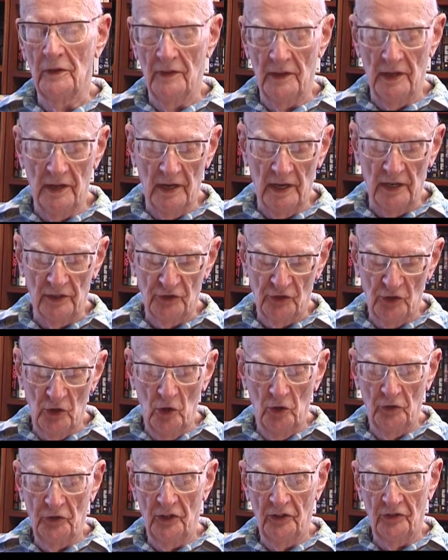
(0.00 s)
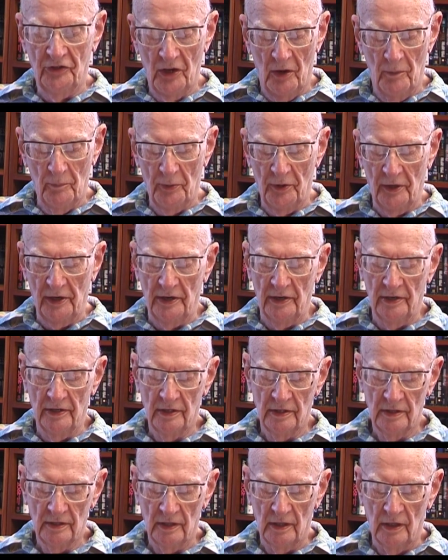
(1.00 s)
in the exalted company
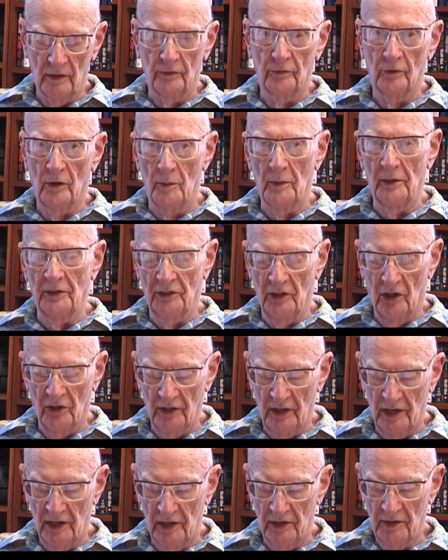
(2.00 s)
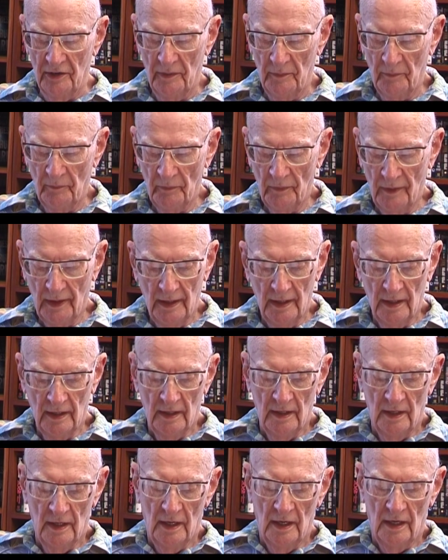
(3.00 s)
of Robert Goddard,
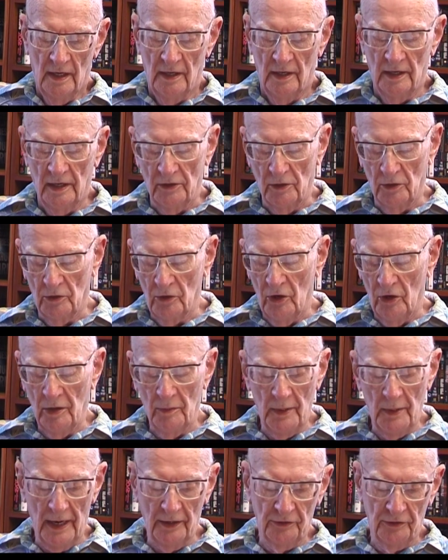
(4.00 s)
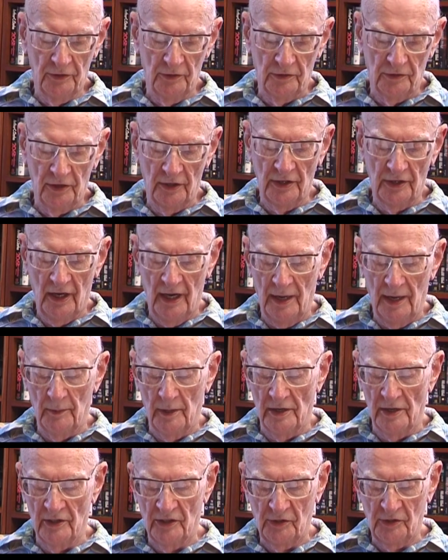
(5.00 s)
and you're going back to the time
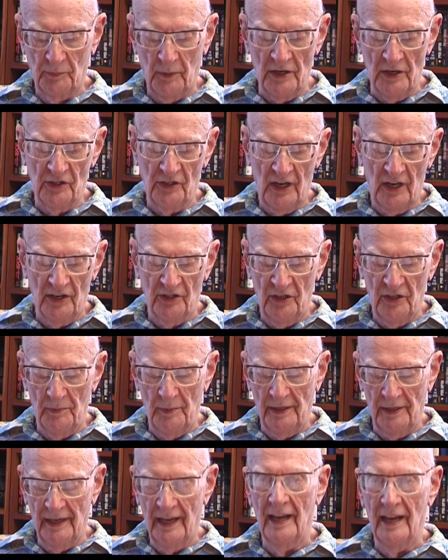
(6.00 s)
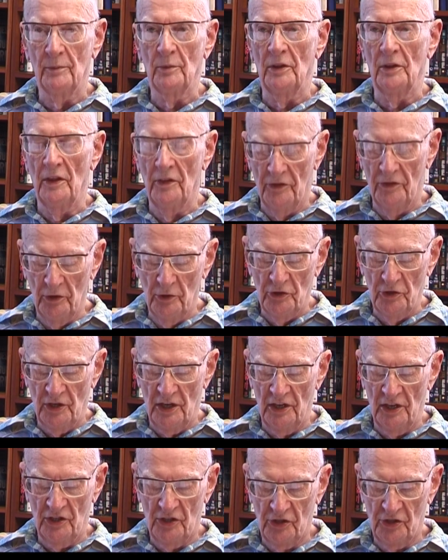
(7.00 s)
when space actually began with
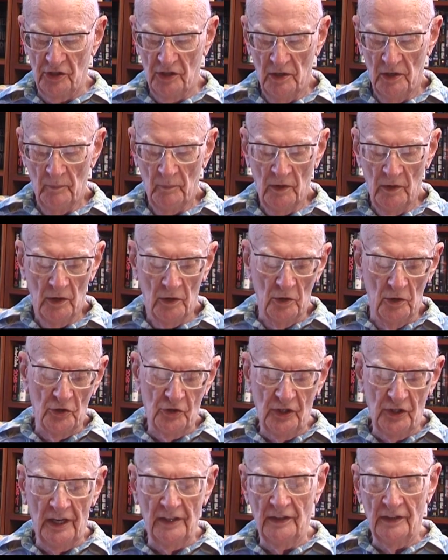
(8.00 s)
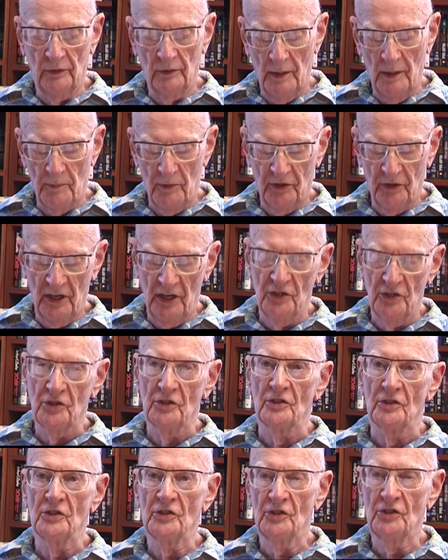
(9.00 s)
enthusiasts who staked their
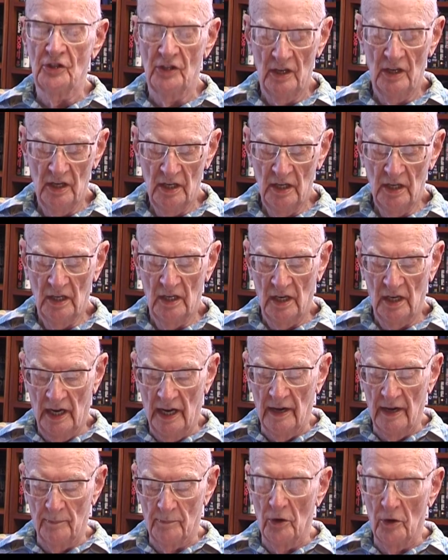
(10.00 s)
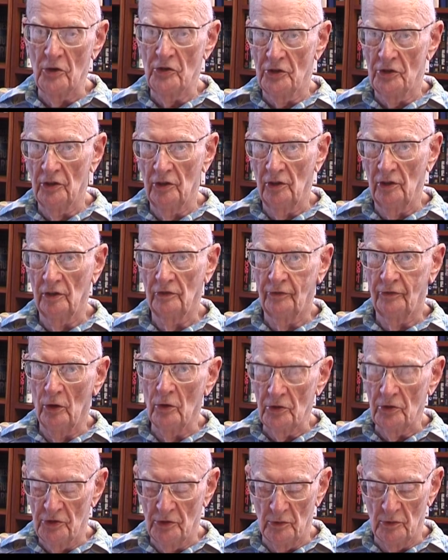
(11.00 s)
reputations and personal
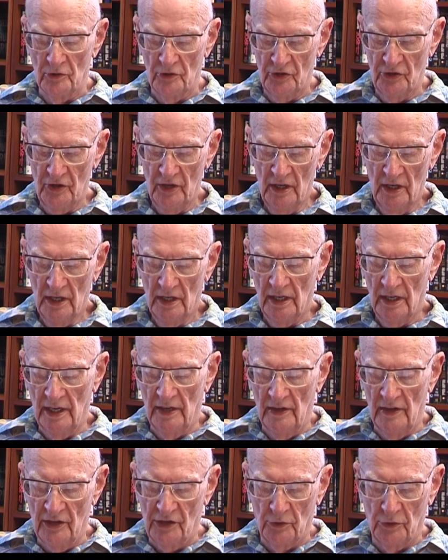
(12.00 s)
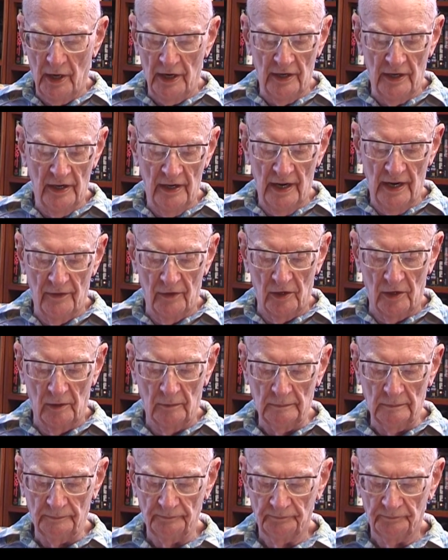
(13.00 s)
fortunes in this great endeavor.